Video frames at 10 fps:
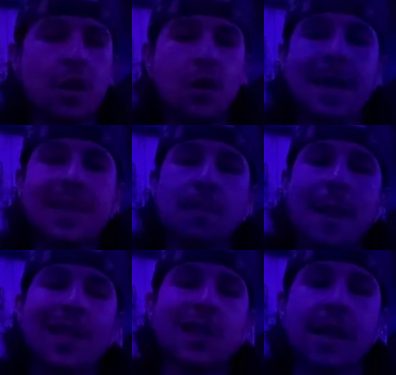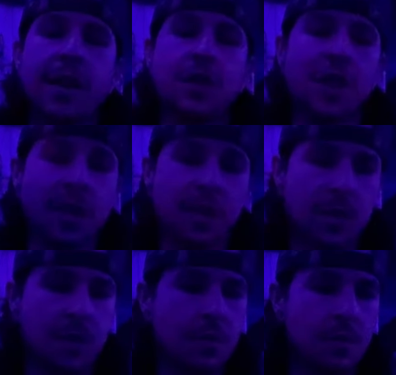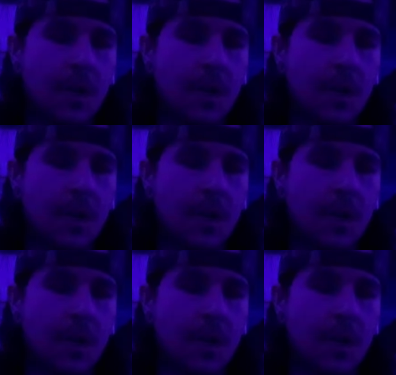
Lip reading: you guys are matching energies.